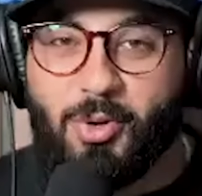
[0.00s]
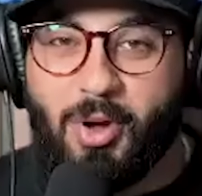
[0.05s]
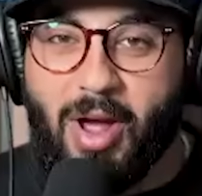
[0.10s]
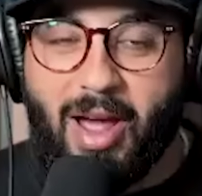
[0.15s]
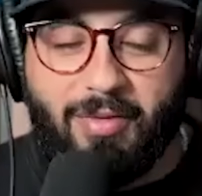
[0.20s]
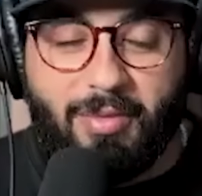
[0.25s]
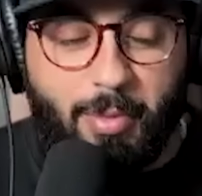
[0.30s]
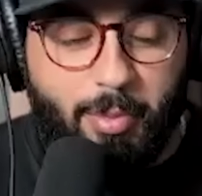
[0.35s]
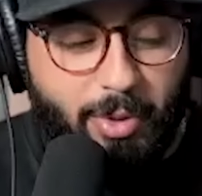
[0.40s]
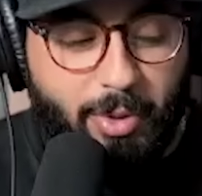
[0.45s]
you
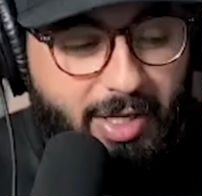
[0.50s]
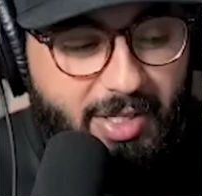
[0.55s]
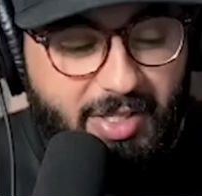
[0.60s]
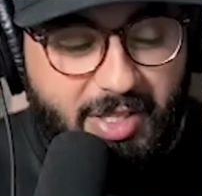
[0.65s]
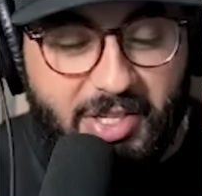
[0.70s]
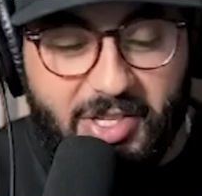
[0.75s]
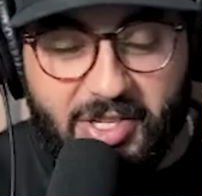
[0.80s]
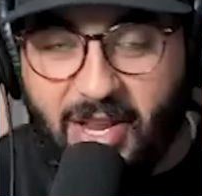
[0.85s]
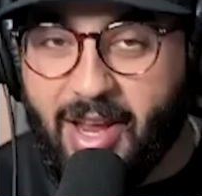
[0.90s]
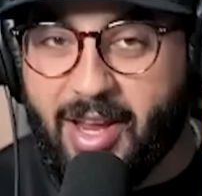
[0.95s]
have a place
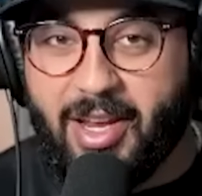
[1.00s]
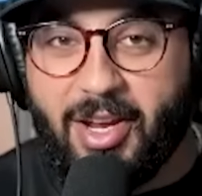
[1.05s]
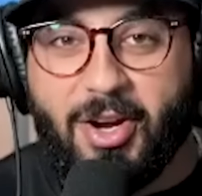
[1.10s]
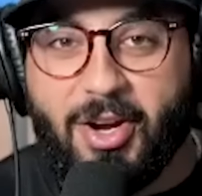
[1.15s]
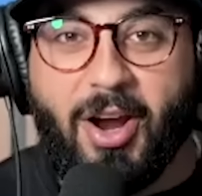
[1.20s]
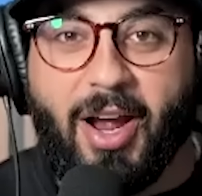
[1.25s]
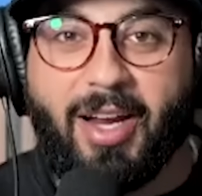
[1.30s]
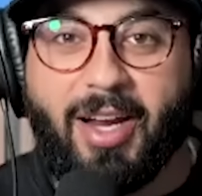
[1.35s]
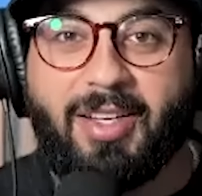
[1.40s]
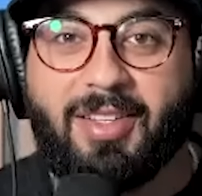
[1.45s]
to stay
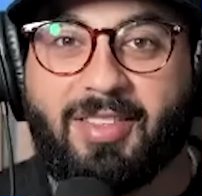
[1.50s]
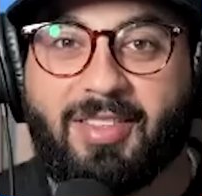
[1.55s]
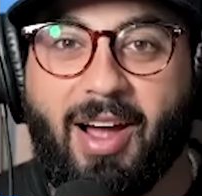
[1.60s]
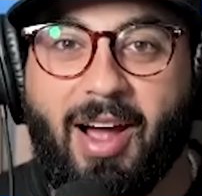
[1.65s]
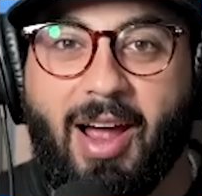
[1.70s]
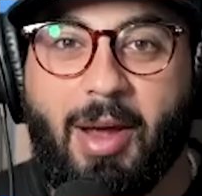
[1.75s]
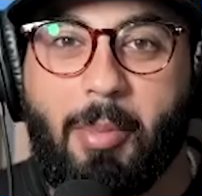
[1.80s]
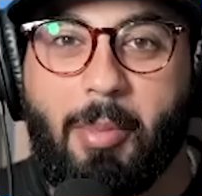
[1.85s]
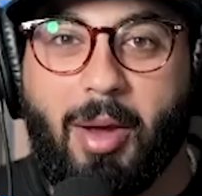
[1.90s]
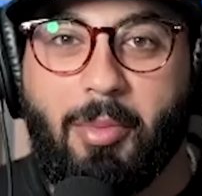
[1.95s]
here
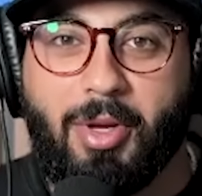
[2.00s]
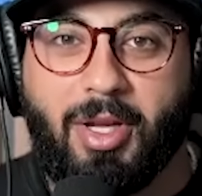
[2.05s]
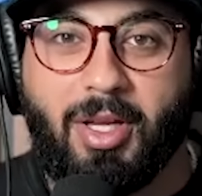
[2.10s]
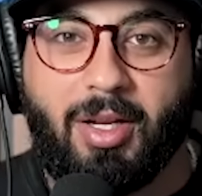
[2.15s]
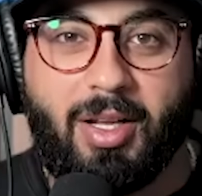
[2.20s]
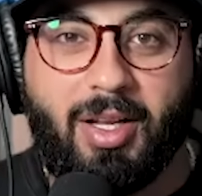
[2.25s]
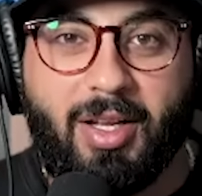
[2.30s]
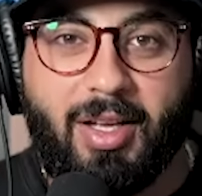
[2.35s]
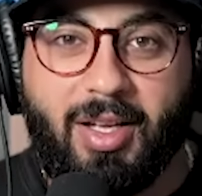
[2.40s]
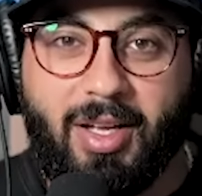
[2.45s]
anytime. I
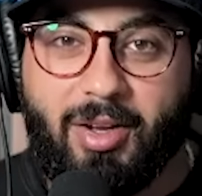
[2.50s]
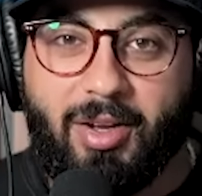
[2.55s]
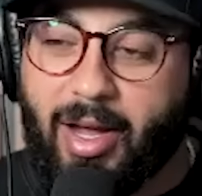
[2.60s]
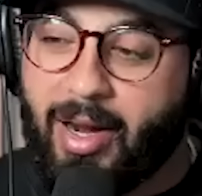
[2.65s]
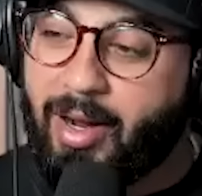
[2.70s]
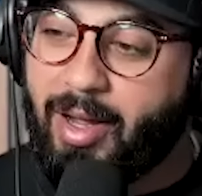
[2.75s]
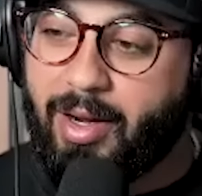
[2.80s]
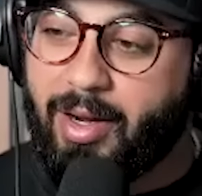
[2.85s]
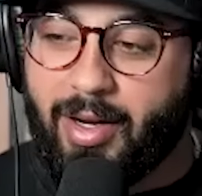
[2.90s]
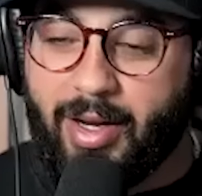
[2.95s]
mean,
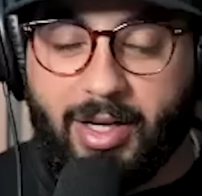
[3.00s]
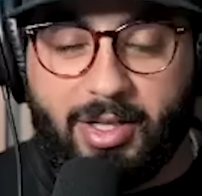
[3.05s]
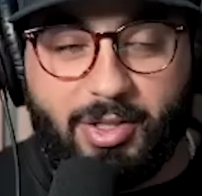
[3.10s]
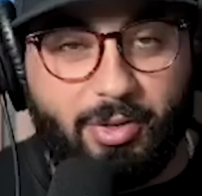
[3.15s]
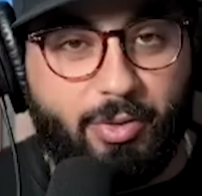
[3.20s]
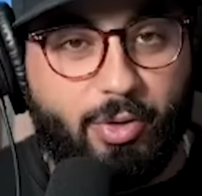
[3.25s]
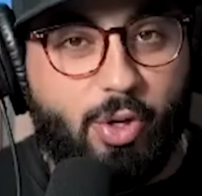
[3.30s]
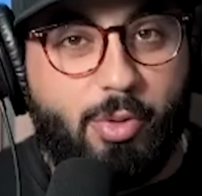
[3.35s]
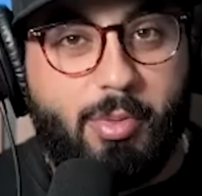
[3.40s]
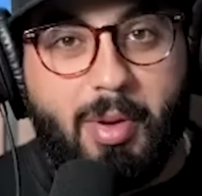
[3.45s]
I got an
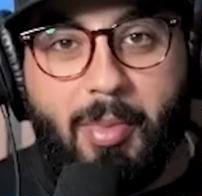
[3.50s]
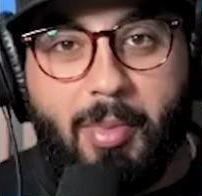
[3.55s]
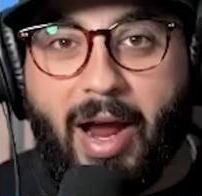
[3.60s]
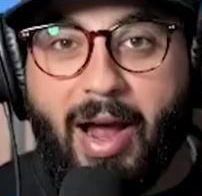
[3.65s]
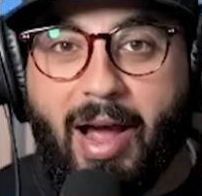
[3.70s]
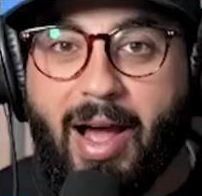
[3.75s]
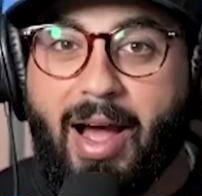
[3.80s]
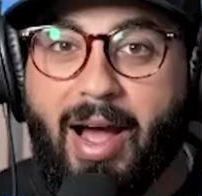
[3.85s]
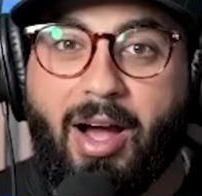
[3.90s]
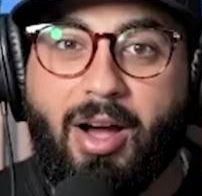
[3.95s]
extra room in
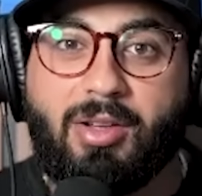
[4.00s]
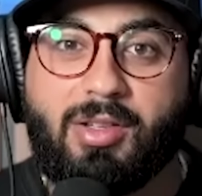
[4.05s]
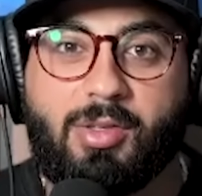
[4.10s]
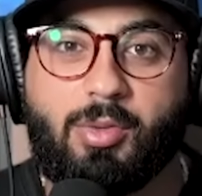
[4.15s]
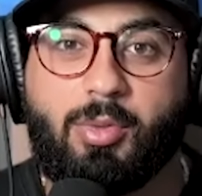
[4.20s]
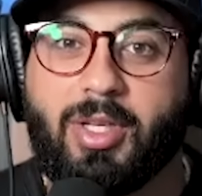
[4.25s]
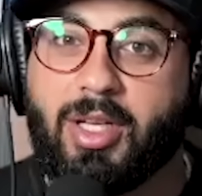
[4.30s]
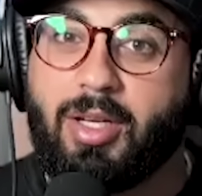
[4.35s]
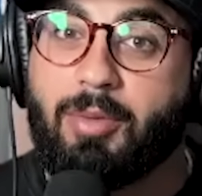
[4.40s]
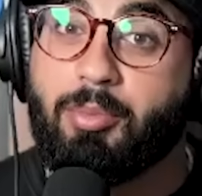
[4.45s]
my house.